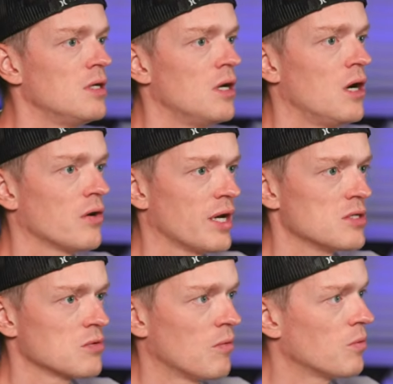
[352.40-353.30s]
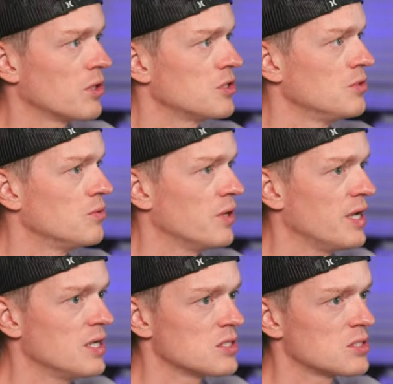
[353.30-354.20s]
Okay, so what we want to do
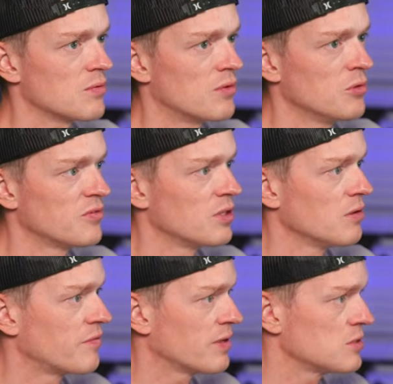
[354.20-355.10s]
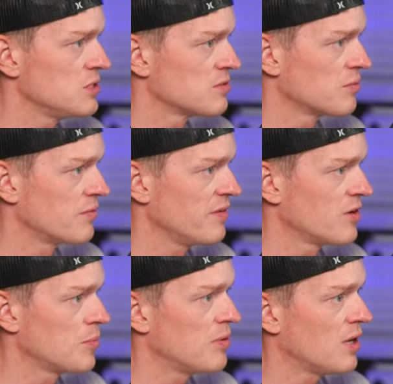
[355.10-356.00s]
is remove the low frequencies from the
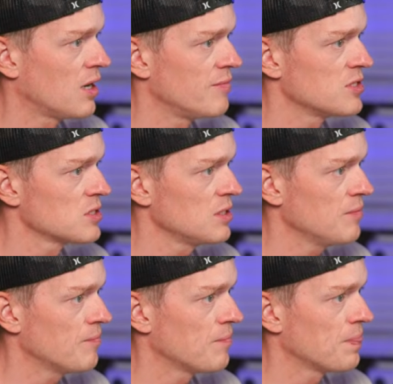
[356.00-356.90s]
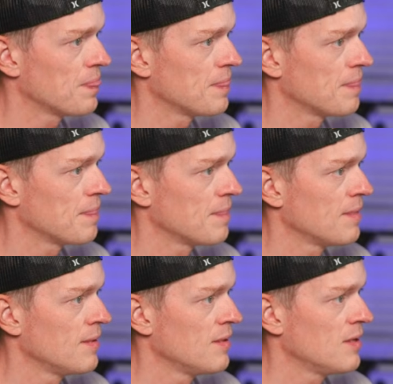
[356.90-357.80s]
reverb, obviously.
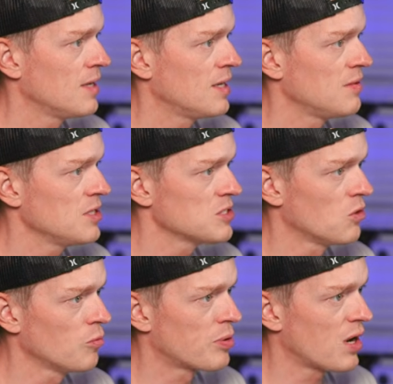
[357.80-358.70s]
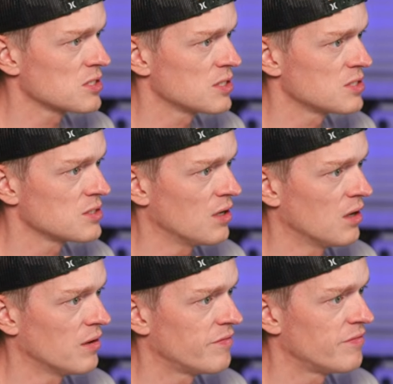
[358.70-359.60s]
And this whole process
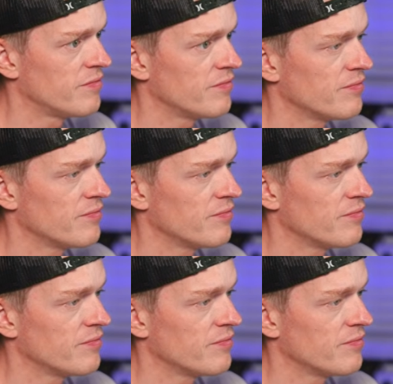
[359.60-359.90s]
of